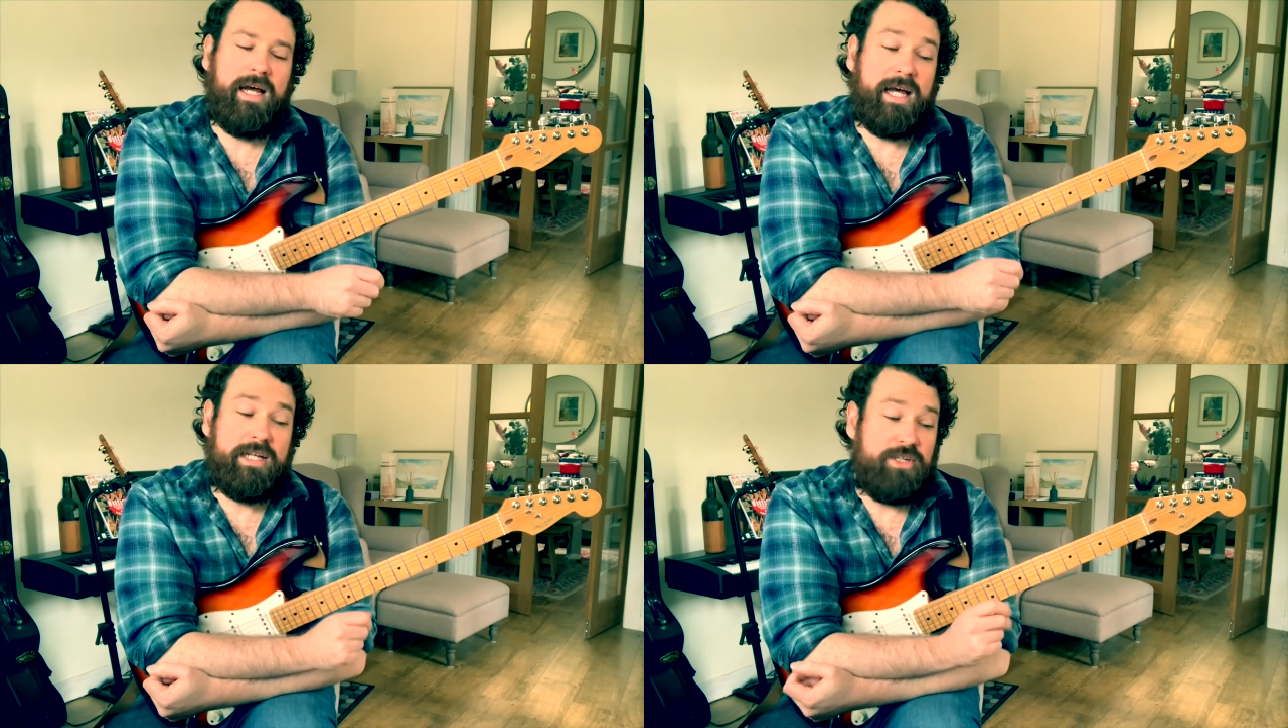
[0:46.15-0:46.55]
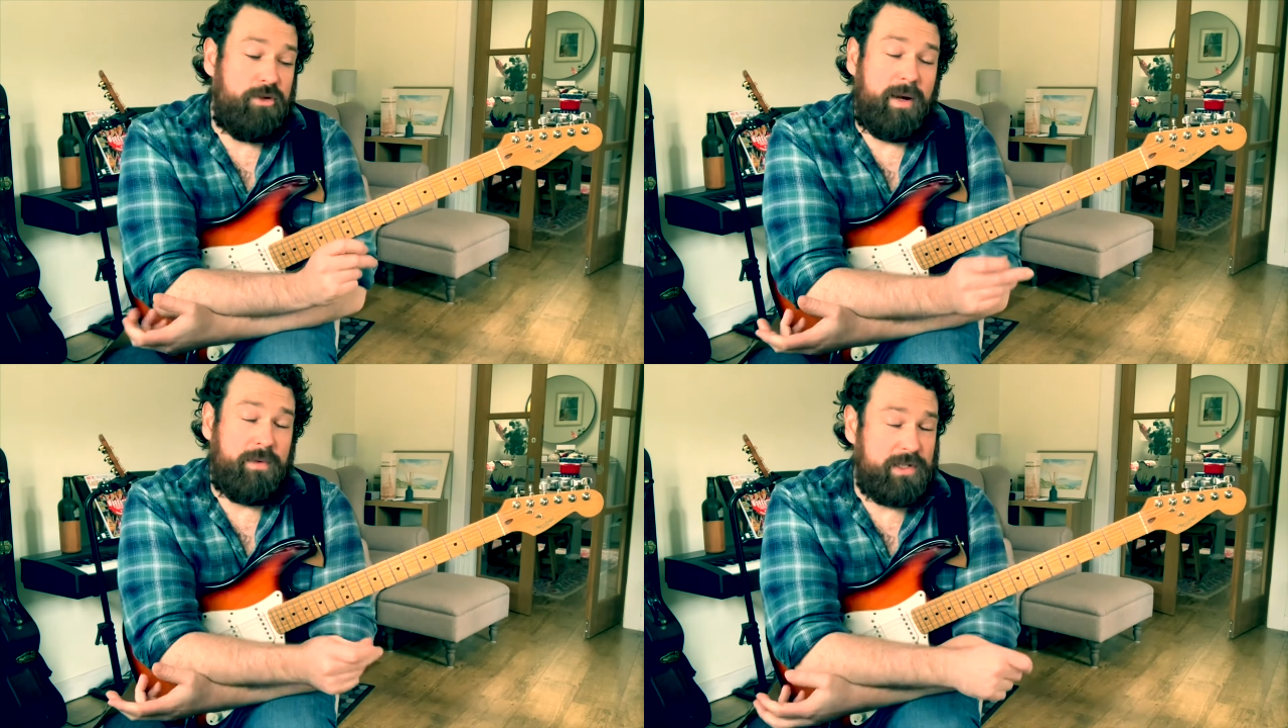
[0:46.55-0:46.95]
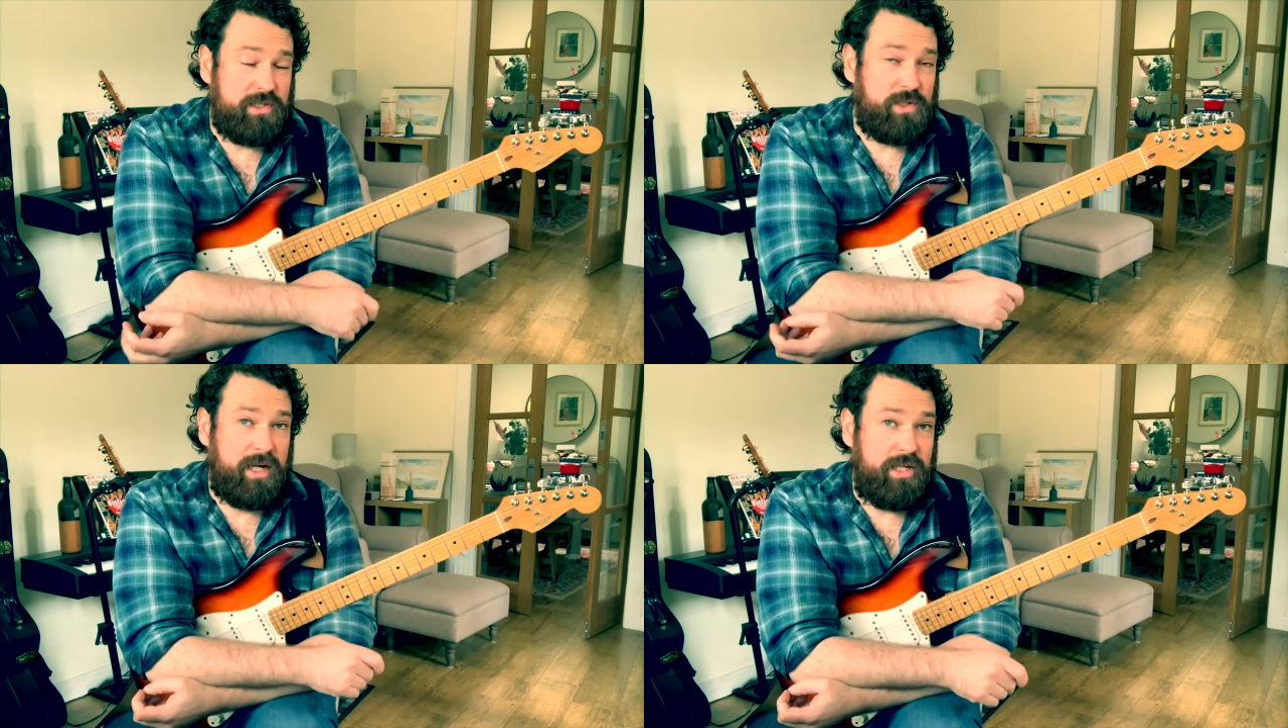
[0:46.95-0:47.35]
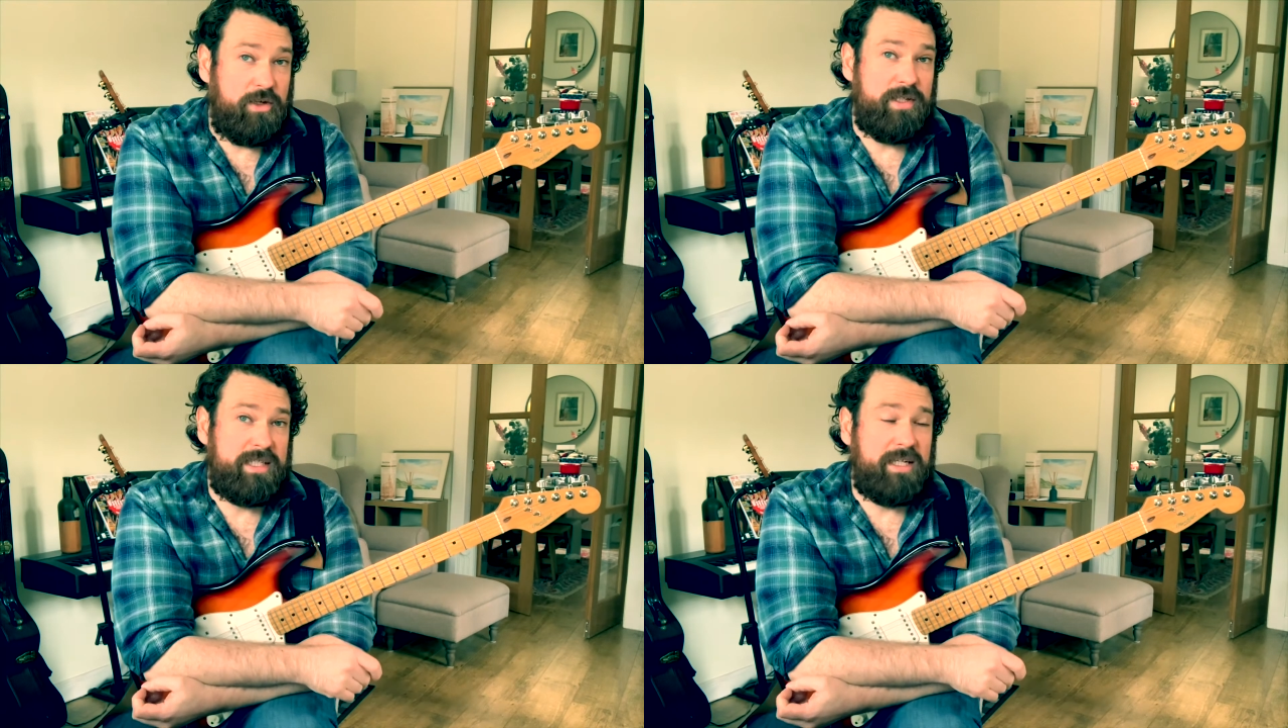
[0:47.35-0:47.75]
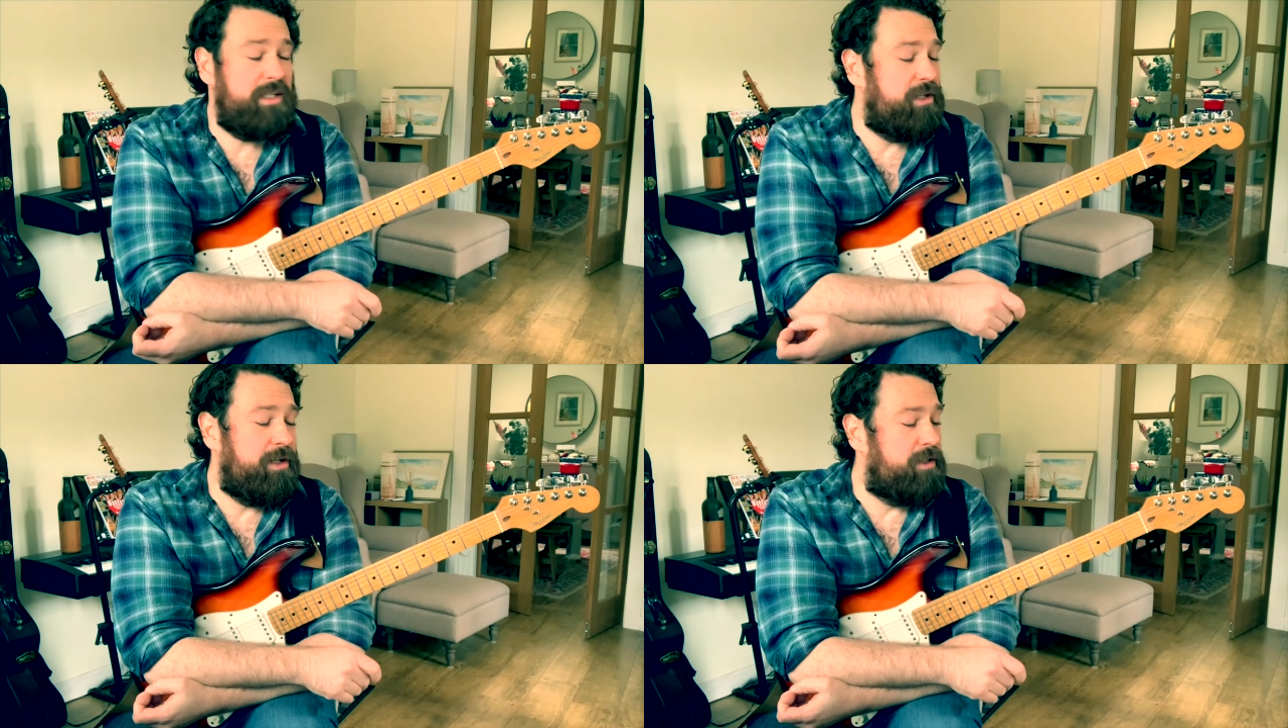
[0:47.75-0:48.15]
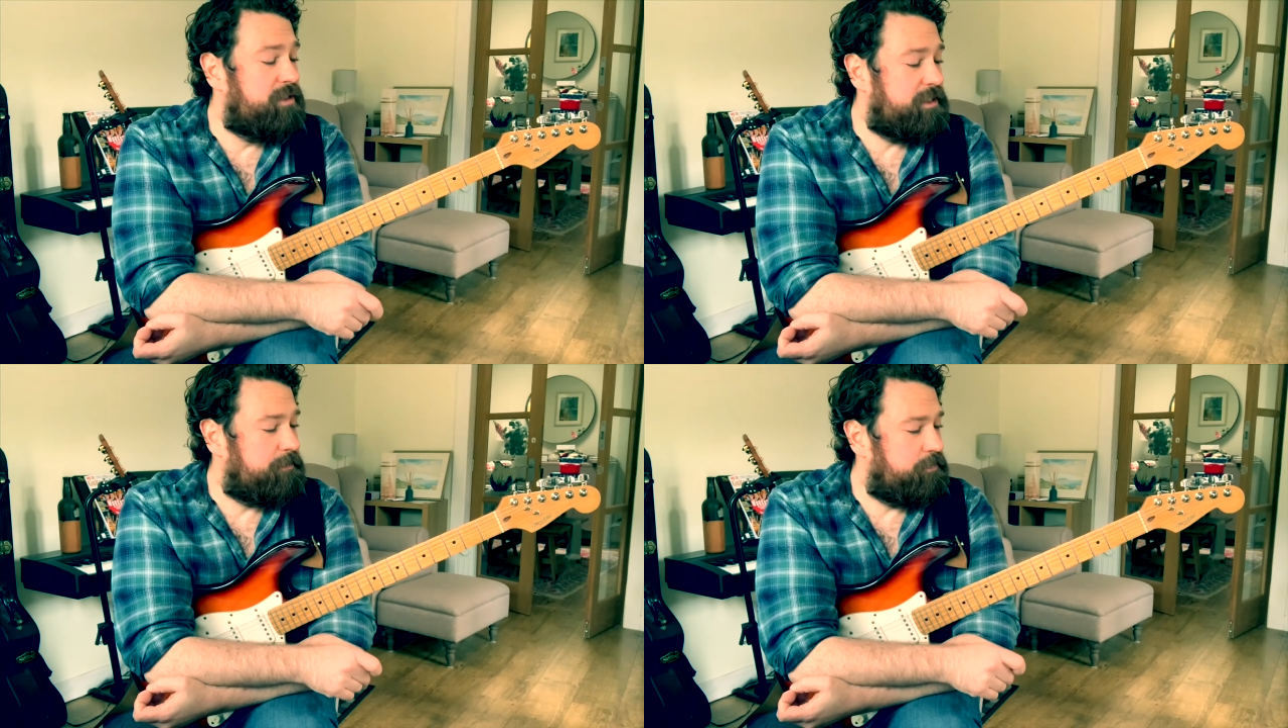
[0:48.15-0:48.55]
and you might want to try using in yours,